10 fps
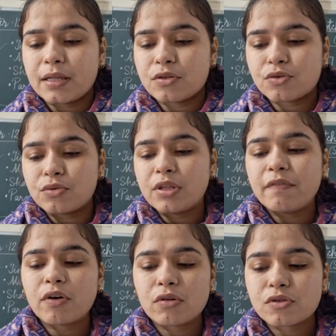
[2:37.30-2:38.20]
so they
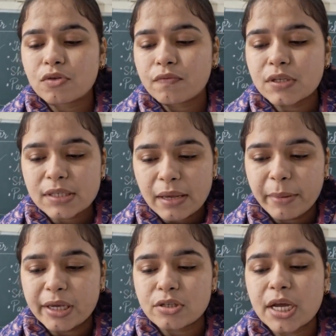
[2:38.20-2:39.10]
were also of the same
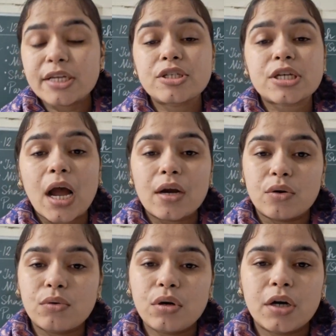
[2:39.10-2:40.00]
age, and
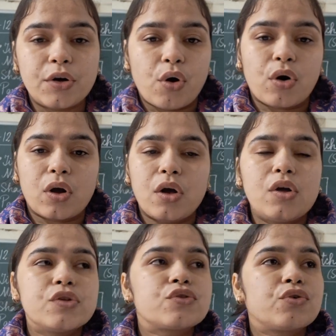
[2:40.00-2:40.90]
Shadow, her dog.
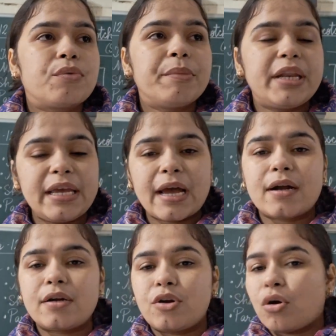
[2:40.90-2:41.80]
So Miri
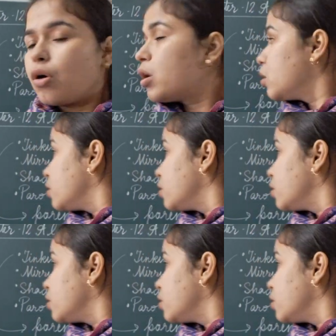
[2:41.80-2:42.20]
had a dog